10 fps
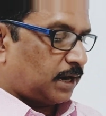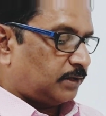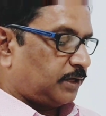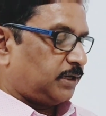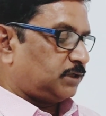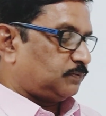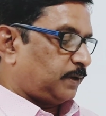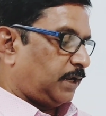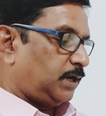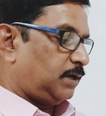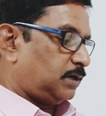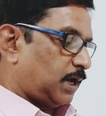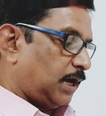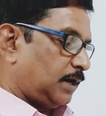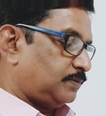arteries, vein,
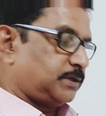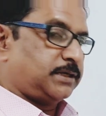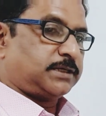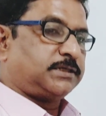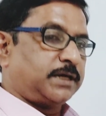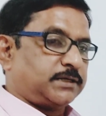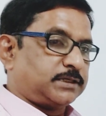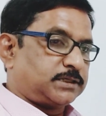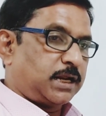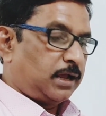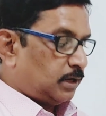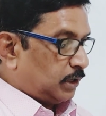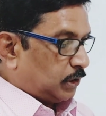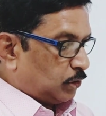nerves, etc.,